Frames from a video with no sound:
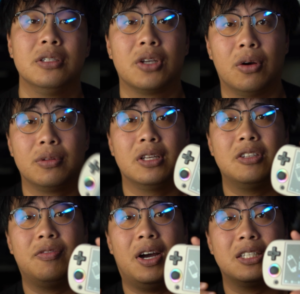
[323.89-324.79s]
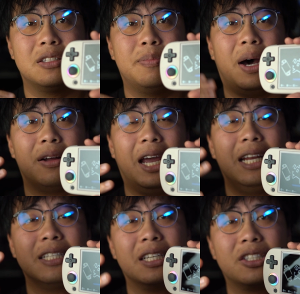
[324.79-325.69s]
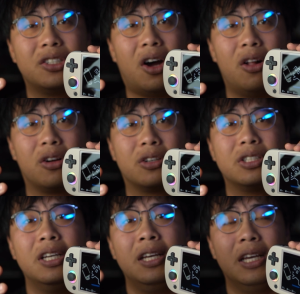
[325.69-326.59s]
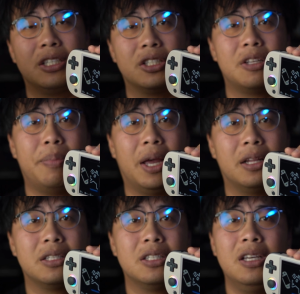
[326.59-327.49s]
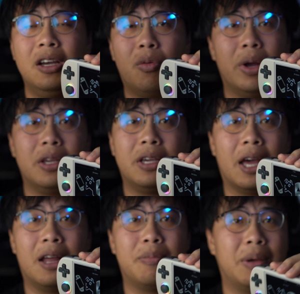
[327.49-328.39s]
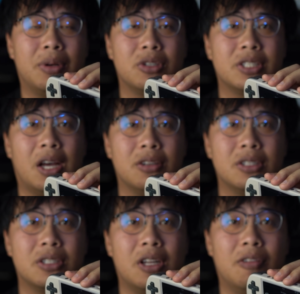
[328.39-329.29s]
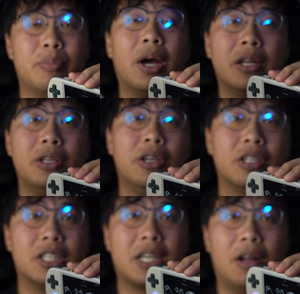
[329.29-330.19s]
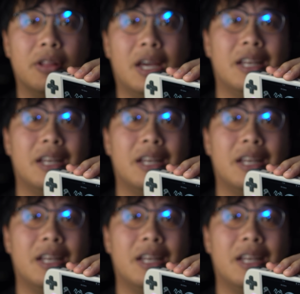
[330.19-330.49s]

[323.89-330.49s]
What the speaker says: So this device is about $86. It just depends when you get it. Maybe there's sales and stuff, but you can check out Lit